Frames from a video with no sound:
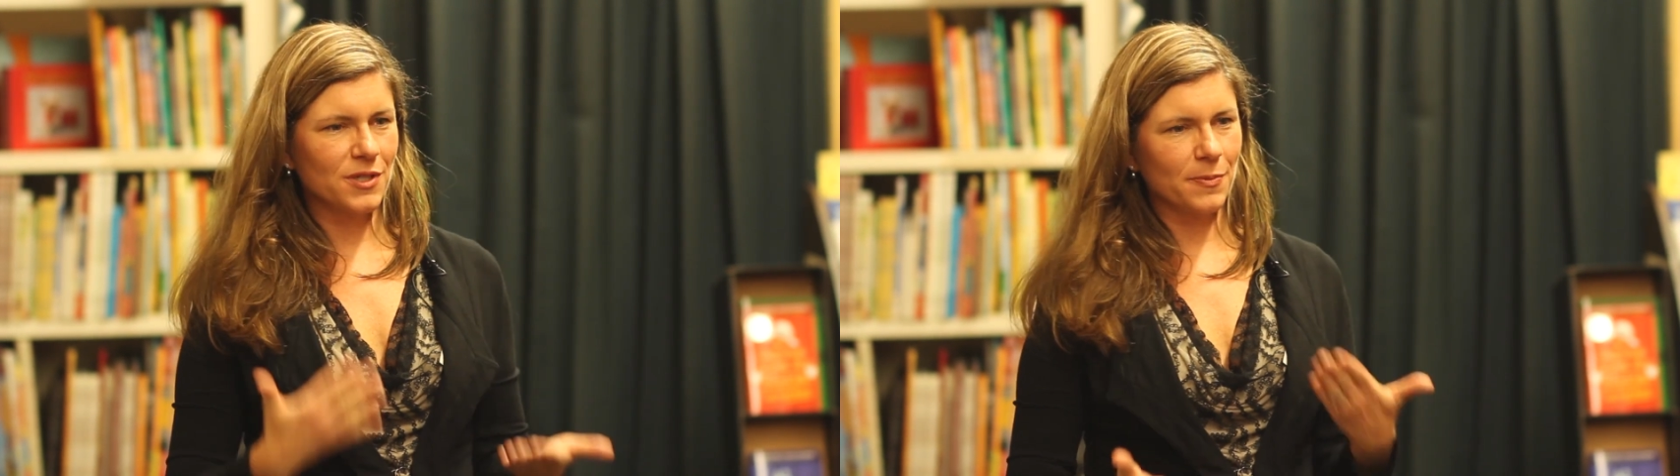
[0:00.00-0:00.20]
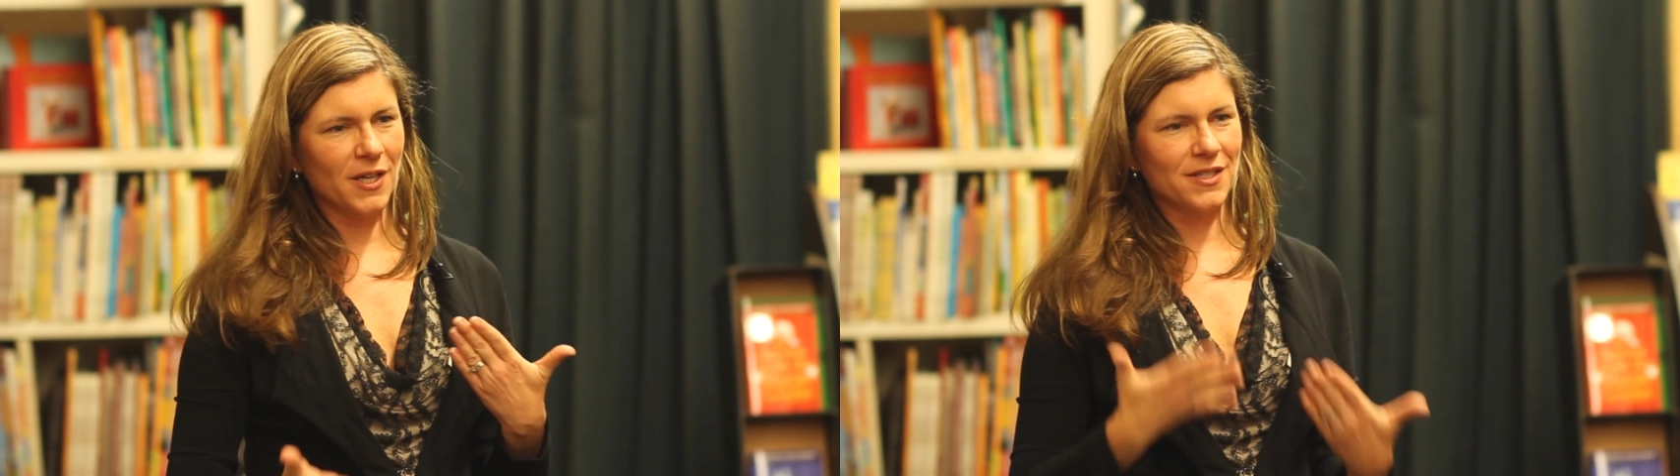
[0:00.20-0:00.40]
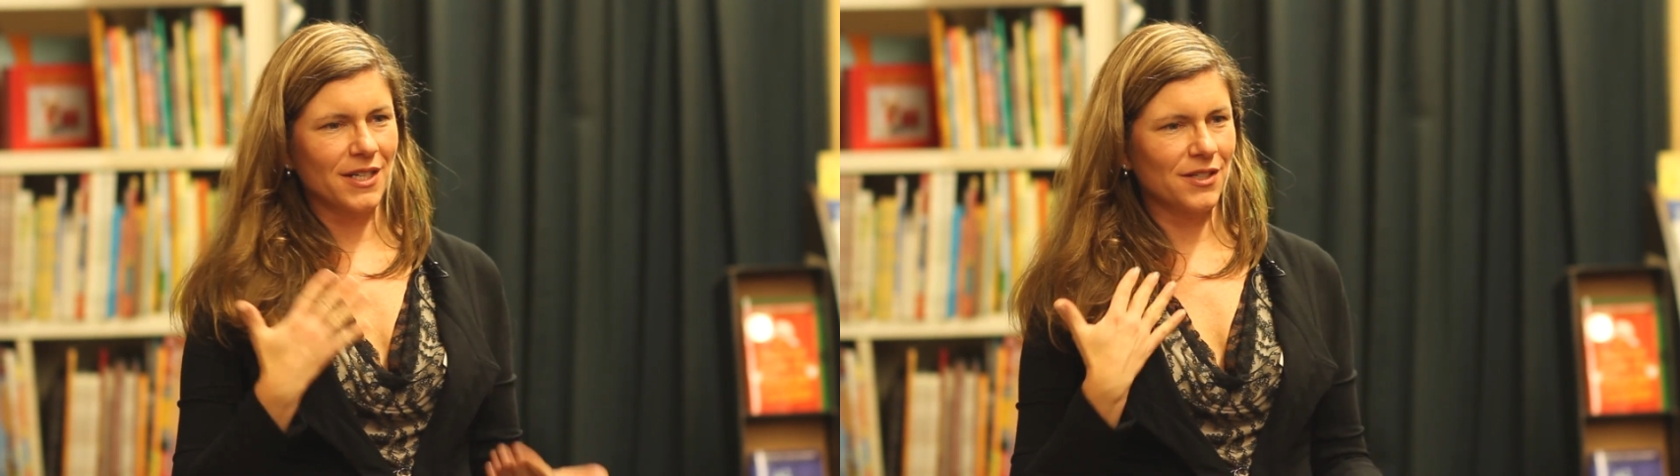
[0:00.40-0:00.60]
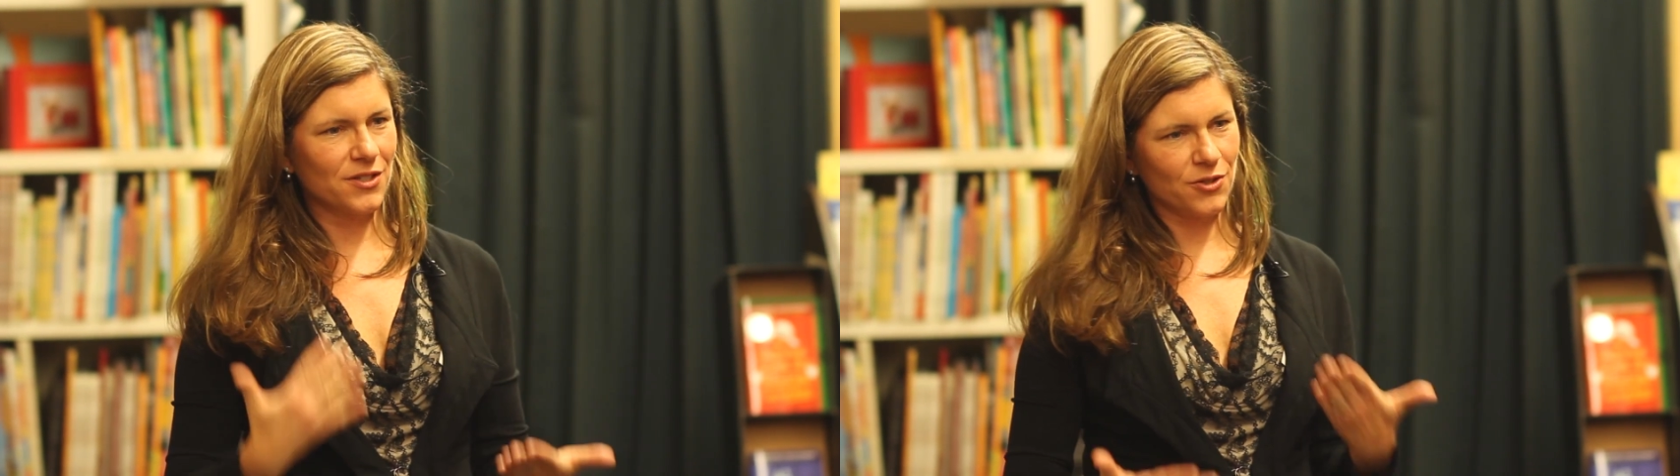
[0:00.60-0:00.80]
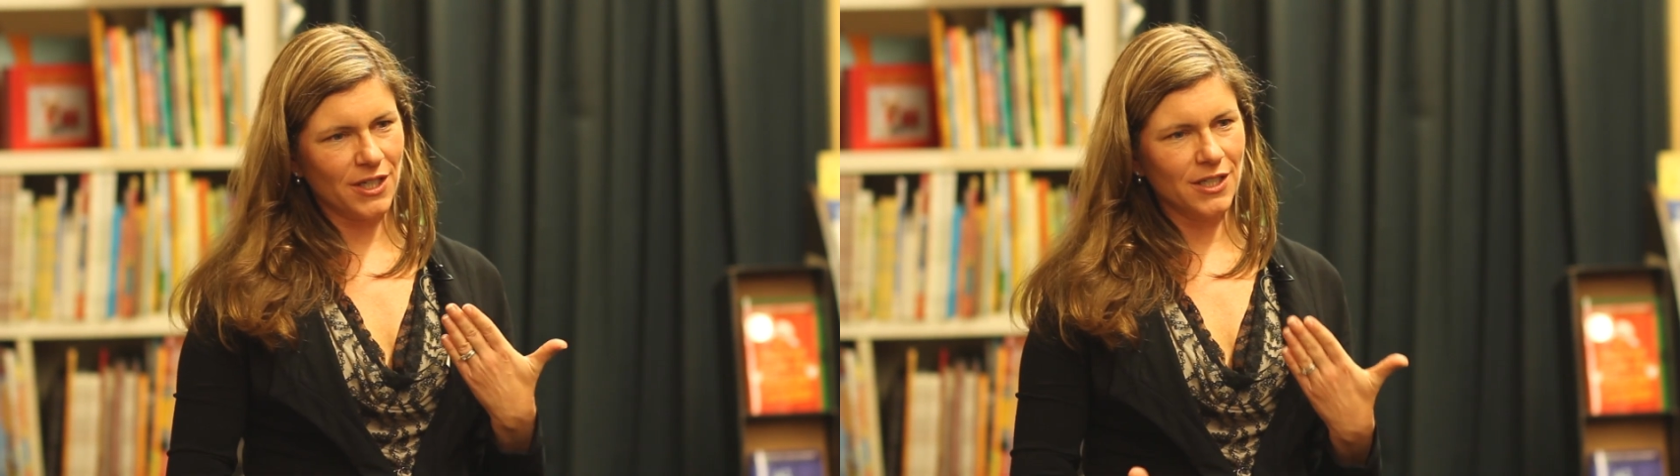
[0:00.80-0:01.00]
response
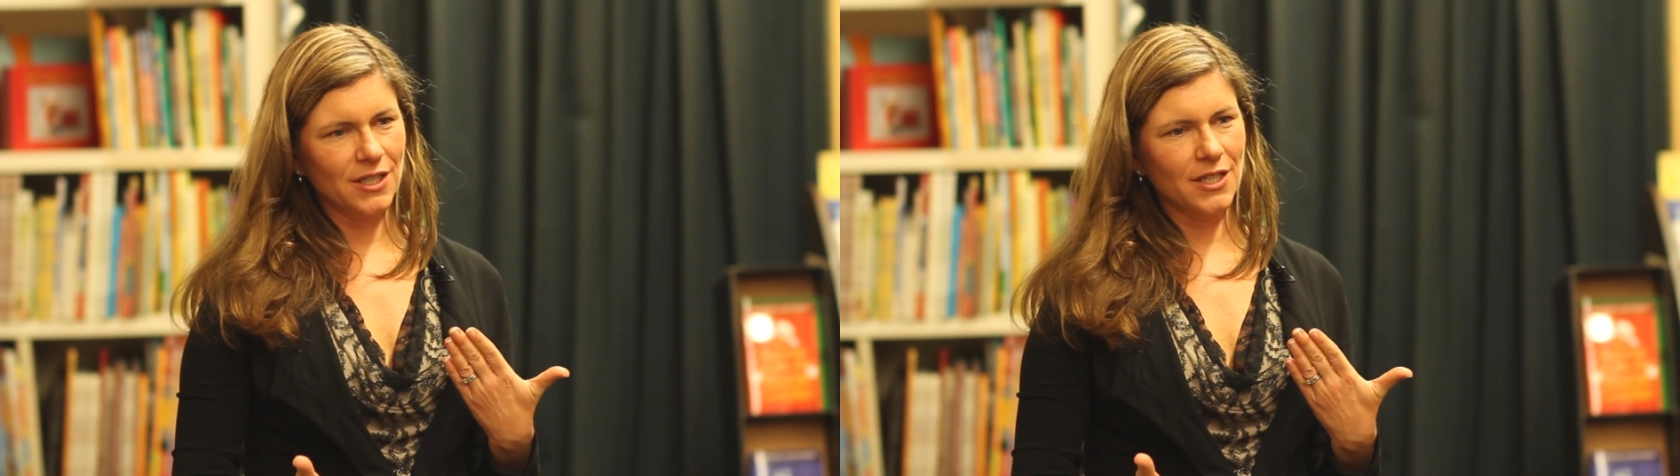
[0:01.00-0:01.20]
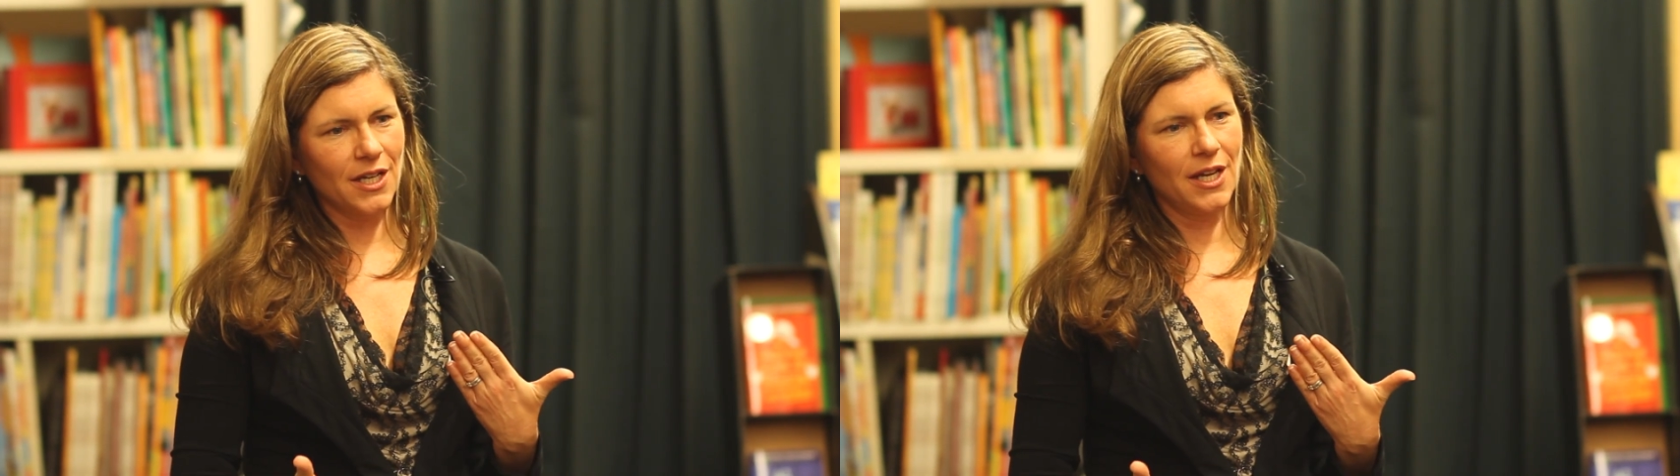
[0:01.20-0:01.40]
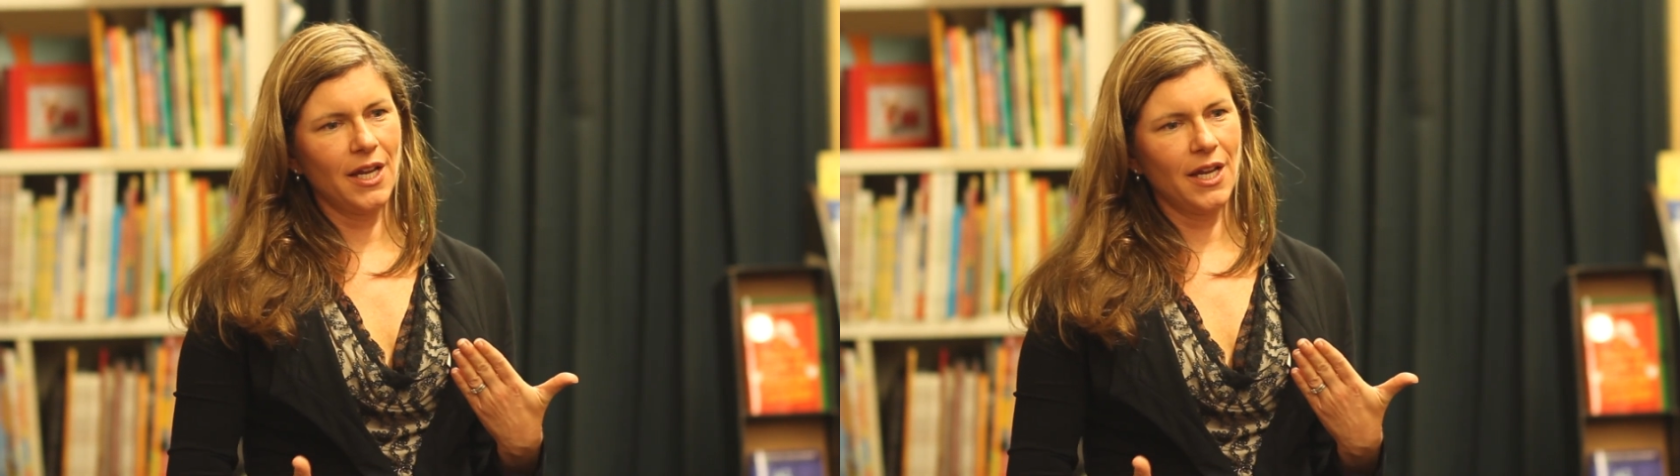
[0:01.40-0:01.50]
gets triggered